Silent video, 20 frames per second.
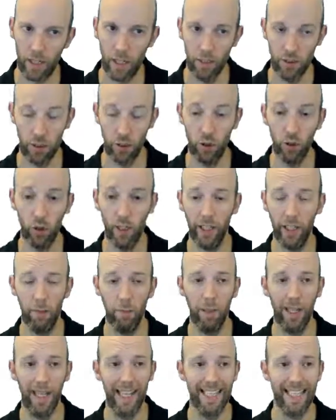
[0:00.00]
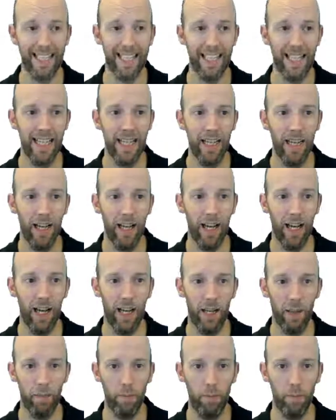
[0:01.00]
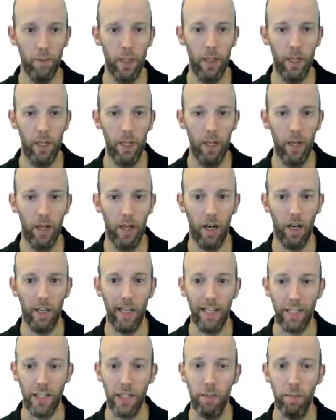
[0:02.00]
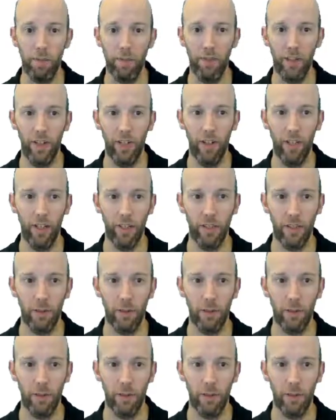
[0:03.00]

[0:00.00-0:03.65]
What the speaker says: So talking of plans, I'd actually prefer us